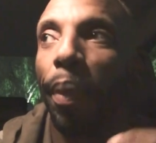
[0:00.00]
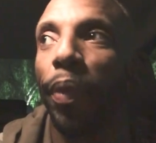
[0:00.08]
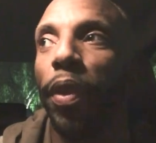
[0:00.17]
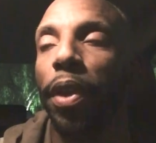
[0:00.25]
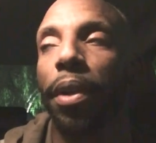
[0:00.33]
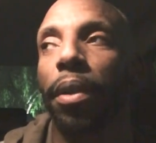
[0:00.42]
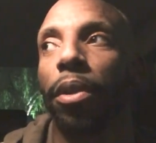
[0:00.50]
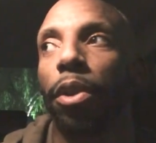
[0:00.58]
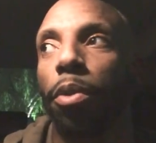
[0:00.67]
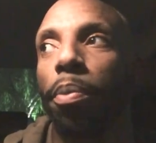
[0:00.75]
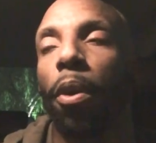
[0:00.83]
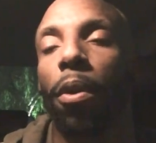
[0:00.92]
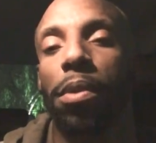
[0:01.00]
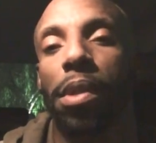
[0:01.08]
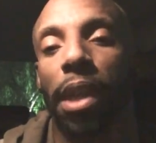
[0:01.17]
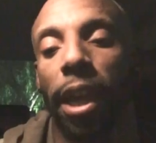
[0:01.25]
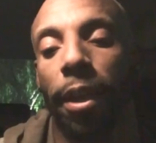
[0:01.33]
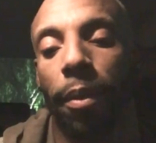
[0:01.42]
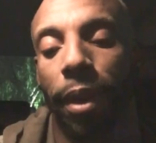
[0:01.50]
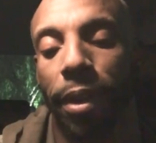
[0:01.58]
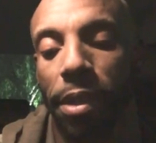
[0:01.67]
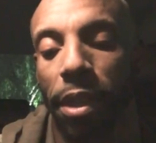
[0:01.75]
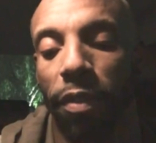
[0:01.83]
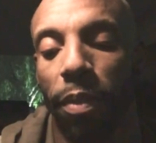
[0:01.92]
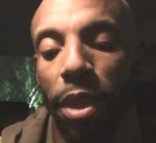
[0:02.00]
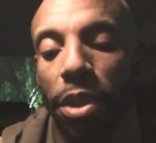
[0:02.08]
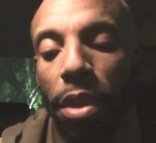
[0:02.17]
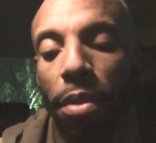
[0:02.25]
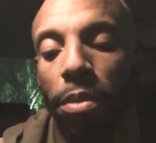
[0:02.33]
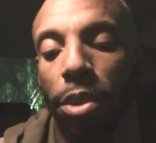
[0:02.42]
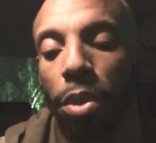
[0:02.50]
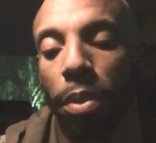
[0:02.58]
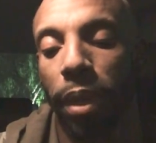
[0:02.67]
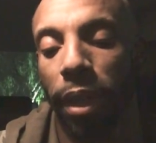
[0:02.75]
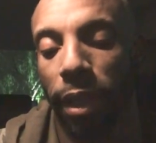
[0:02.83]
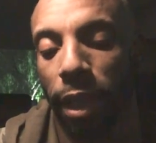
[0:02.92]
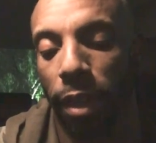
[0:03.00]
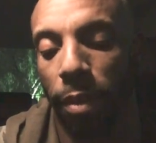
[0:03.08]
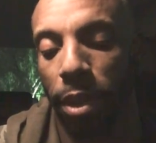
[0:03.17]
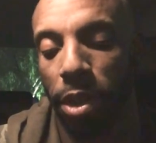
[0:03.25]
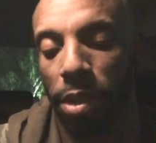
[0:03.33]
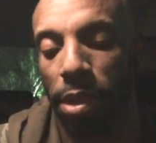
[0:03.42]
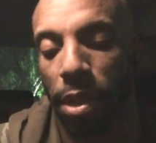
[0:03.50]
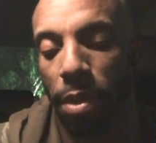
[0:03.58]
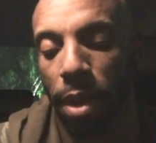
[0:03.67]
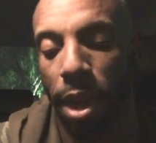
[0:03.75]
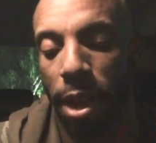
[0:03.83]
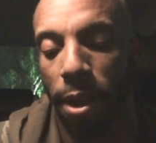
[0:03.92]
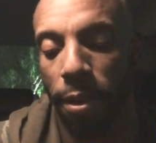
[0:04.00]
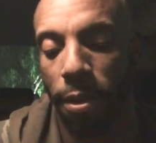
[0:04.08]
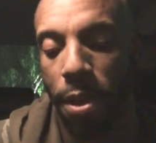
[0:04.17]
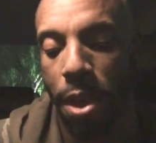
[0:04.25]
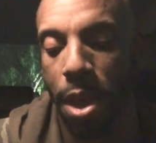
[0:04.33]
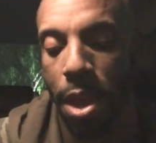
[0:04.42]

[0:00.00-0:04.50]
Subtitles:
But there are loopholes and gateways, and if we don't do anything, we just sit around,